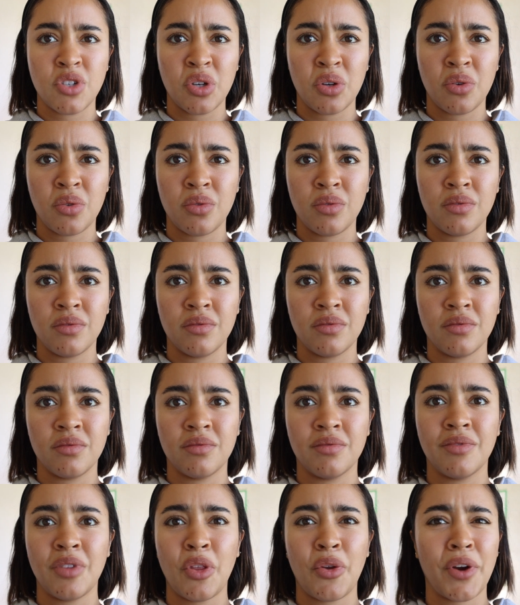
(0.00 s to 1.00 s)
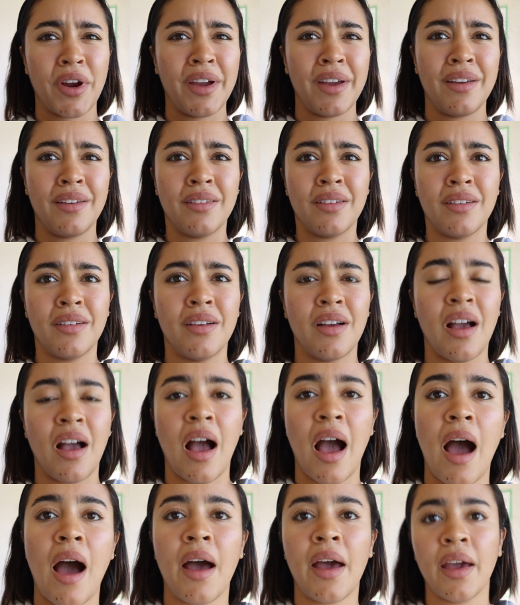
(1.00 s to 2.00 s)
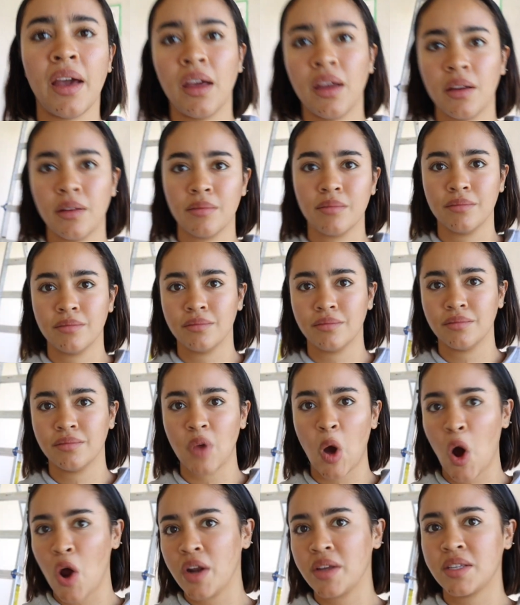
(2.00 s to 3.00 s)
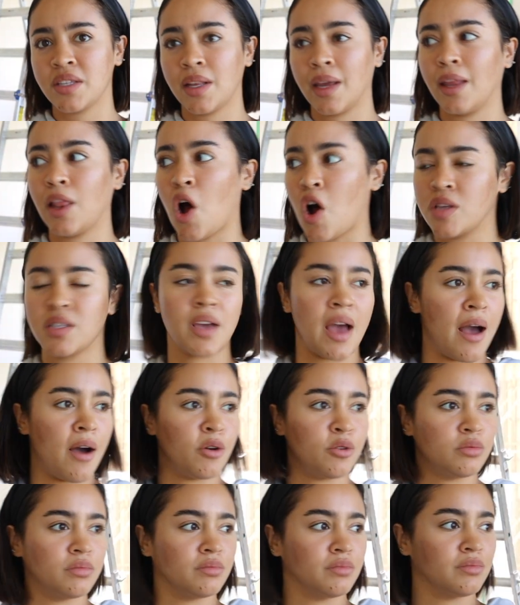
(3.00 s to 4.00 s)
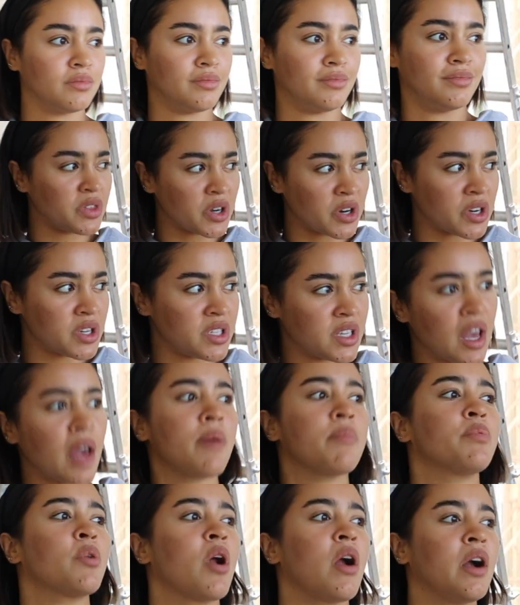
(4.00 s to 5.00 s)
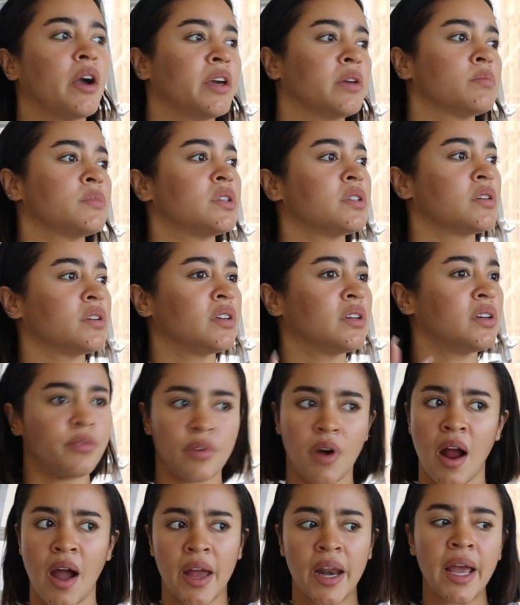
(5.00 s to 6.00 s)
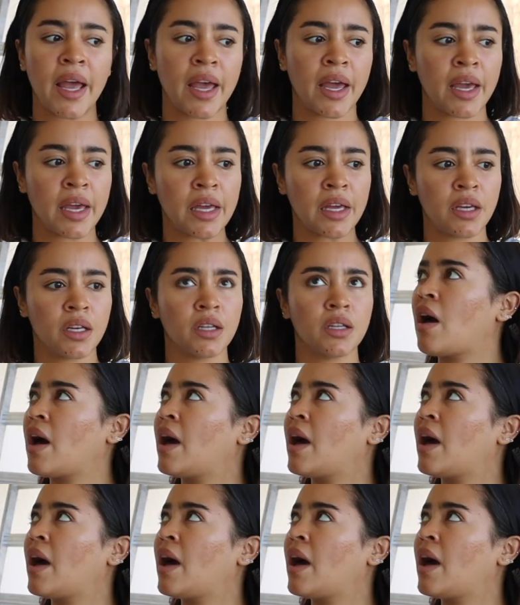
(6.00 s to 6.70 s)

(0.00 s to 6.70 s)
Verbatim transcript: two, three. I honestly lost count. Thursday I primed, Friday